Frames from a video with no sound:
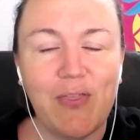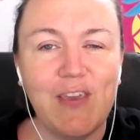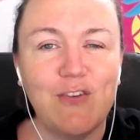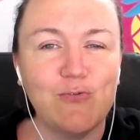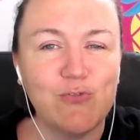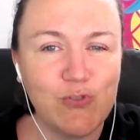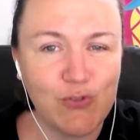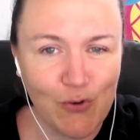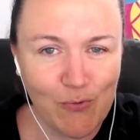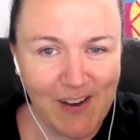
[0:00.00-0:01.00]
Thank you
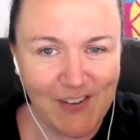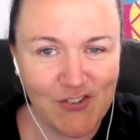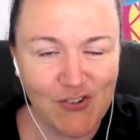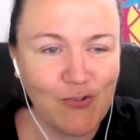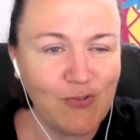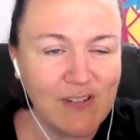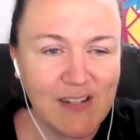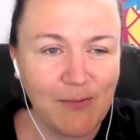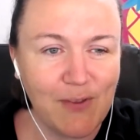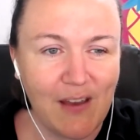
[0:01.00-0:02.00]
so much. Couldn't have
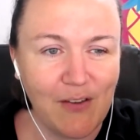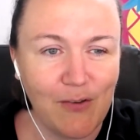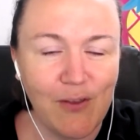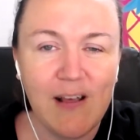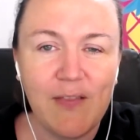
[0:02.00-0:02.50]
done it without you.